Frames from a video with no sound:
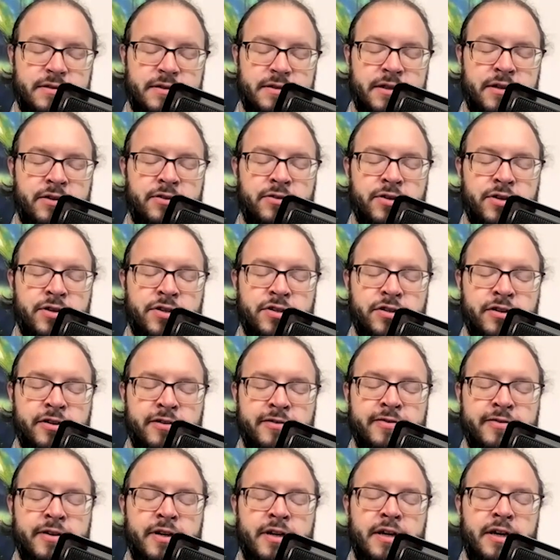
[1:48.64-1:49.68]
courage
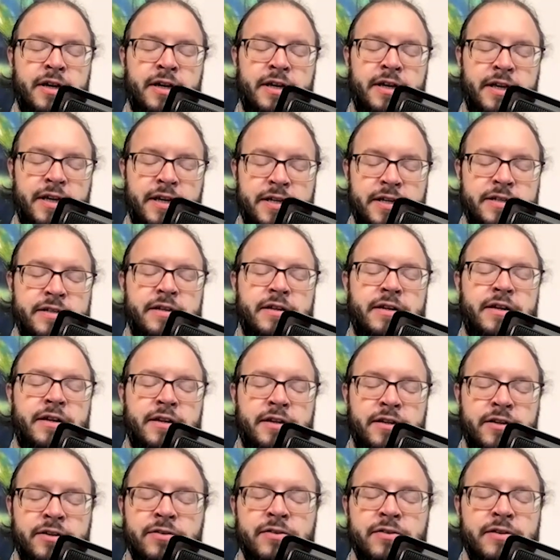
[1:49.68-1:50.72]
of, yes, I
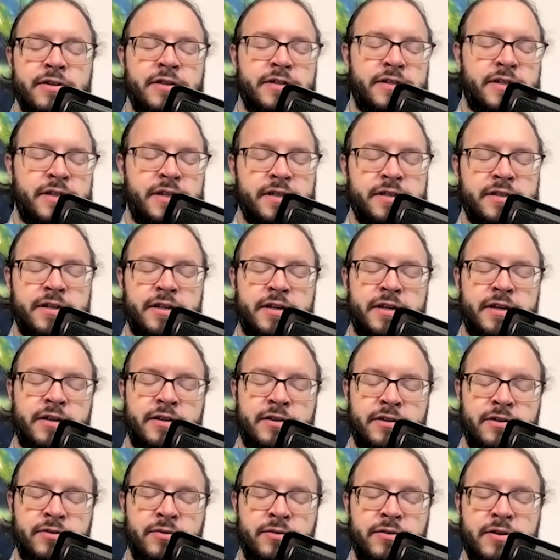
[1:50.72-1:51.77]
can do this, yes, I
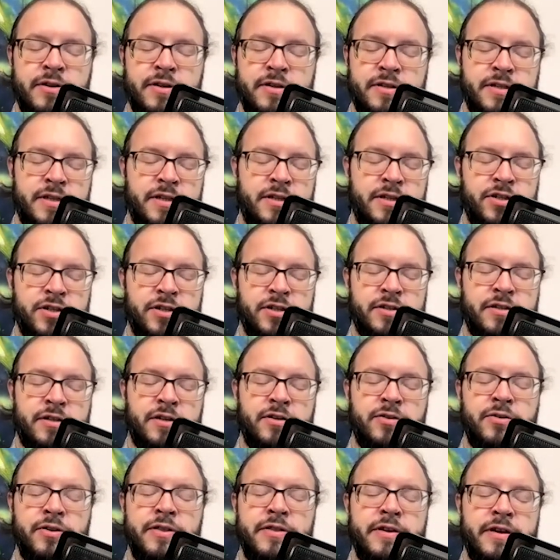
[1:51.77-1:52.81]
can do this, and just
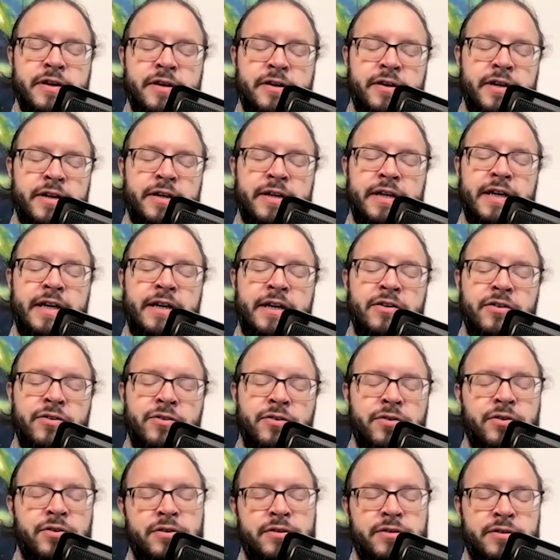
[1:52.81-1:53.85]
go in there and
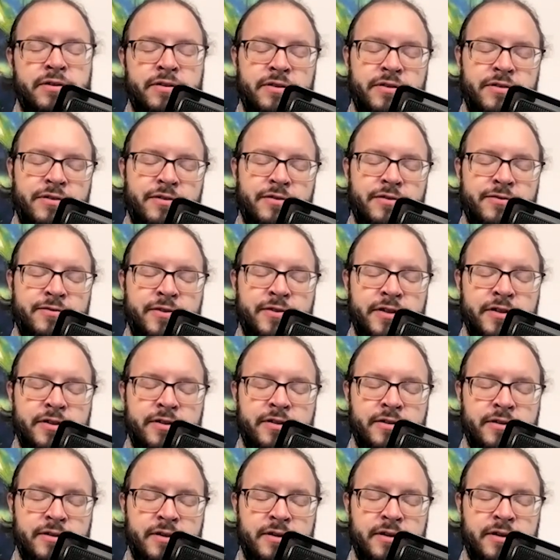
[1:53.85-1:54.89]
ignore your fear.
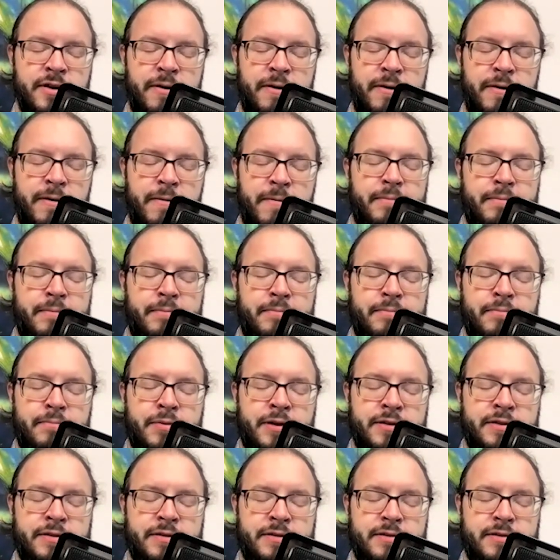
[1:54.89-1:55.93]

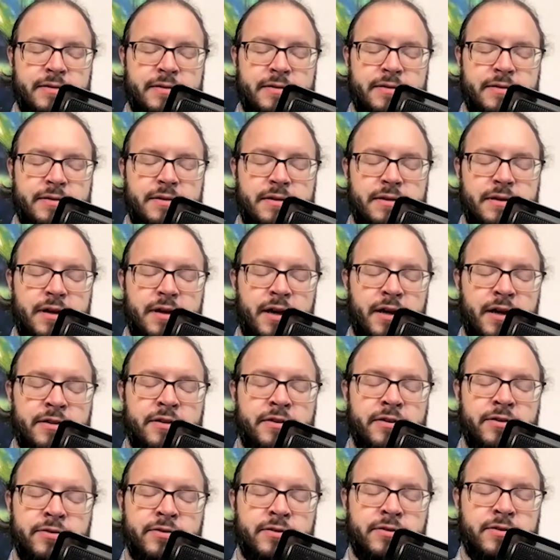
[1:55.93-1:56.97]
But I
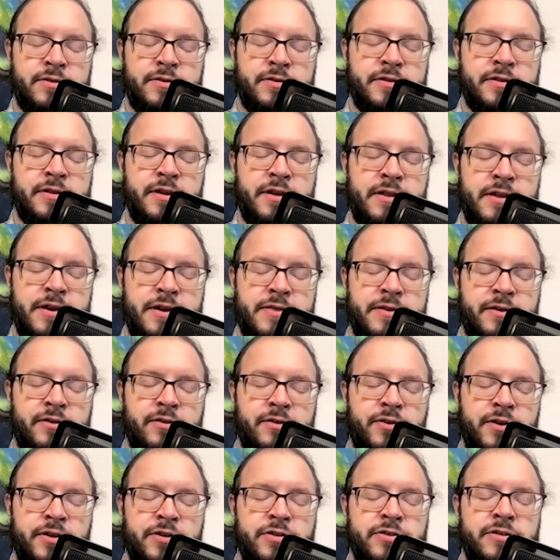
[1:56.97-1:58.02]
don't consider that the
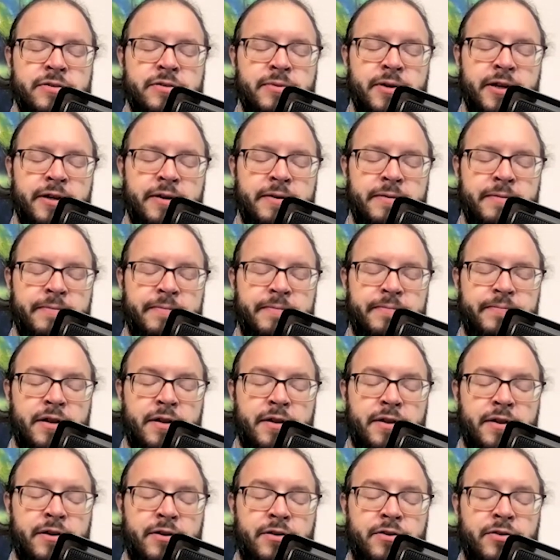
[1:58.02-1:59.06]
courageous way.
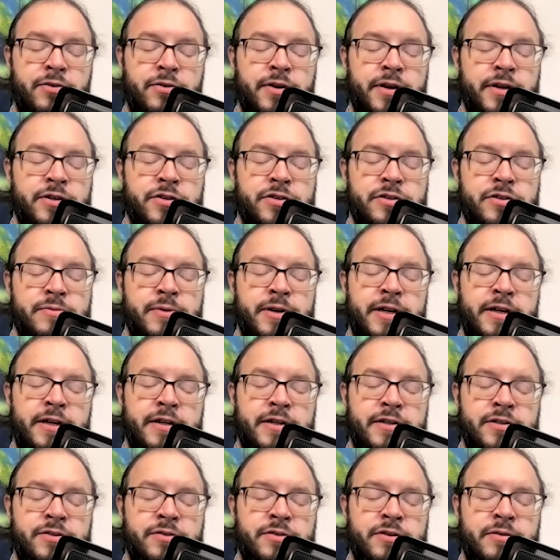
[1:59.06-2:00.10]
The courageous way
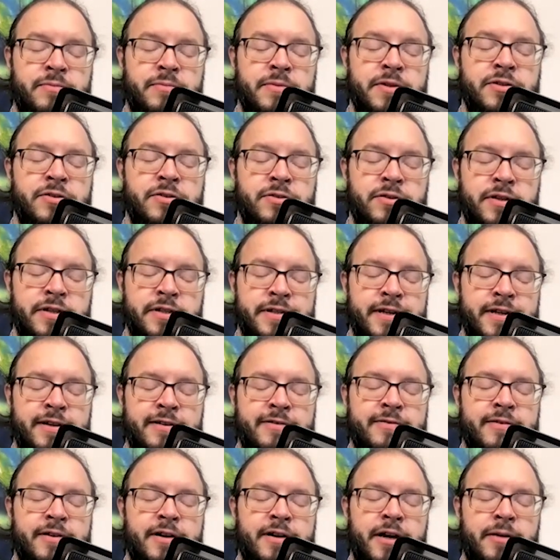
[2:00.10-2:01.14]
is to admit to
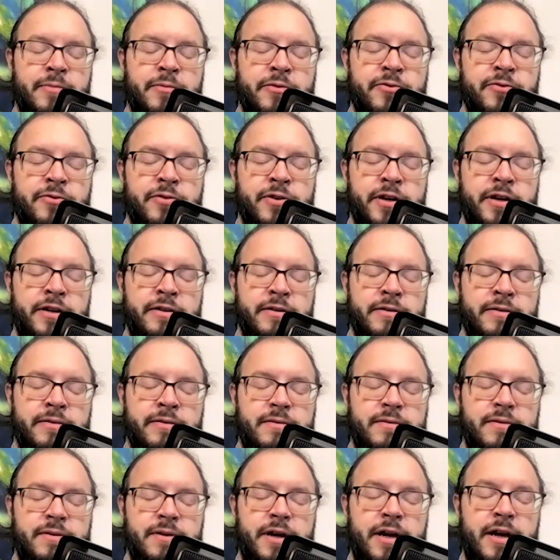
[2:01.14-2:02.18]
yourself, I'm afraid.
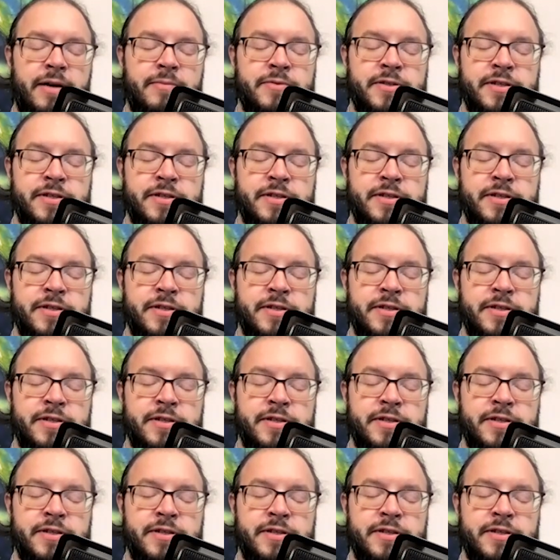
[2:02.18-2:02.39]
I'm